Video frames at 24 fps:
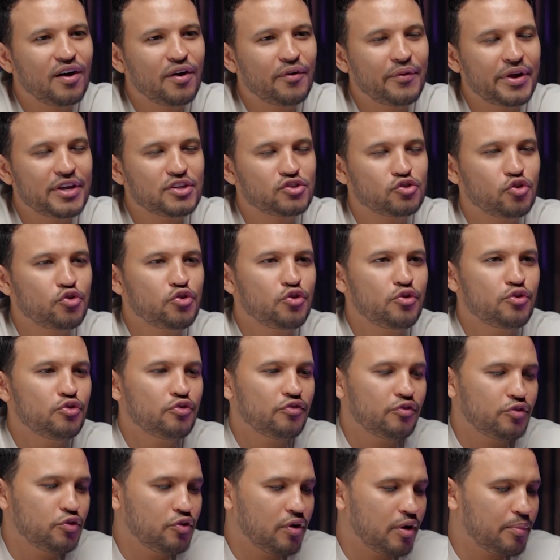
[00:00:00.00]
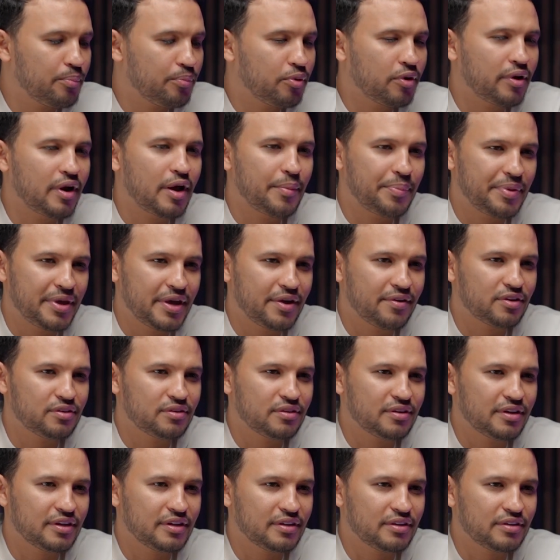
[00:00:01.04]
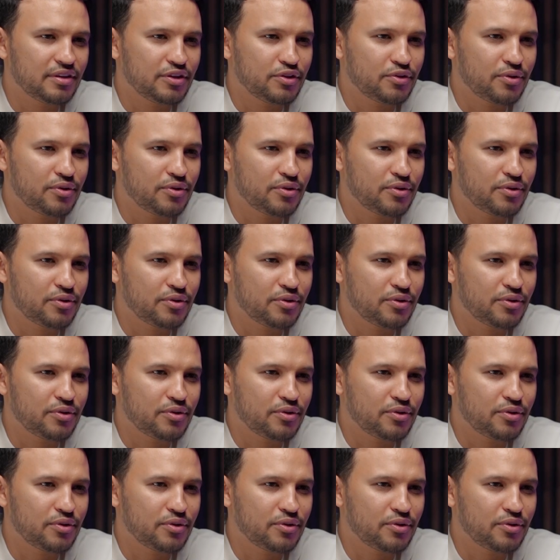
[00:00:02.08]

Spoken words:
All right. Like, so you're brought up here in the